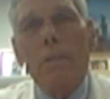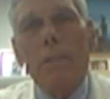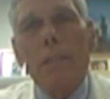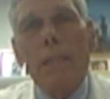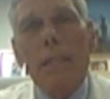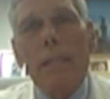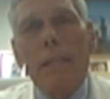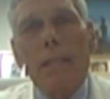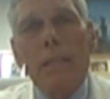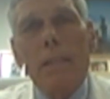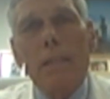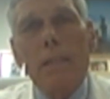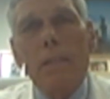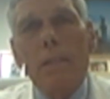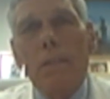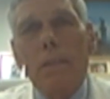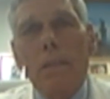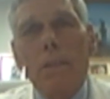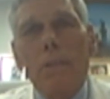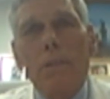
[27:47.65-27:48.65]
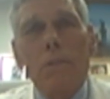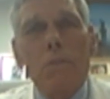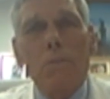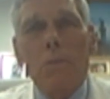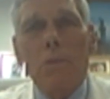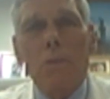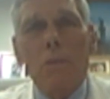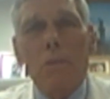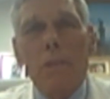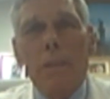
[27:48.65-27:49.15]
taking it to
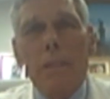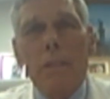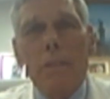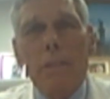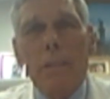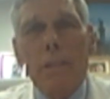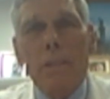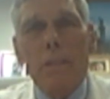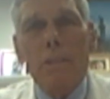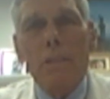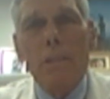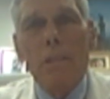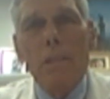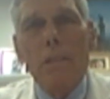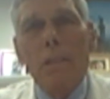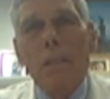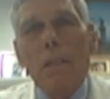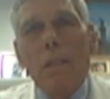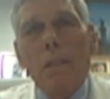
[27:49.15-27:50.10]
rural areas.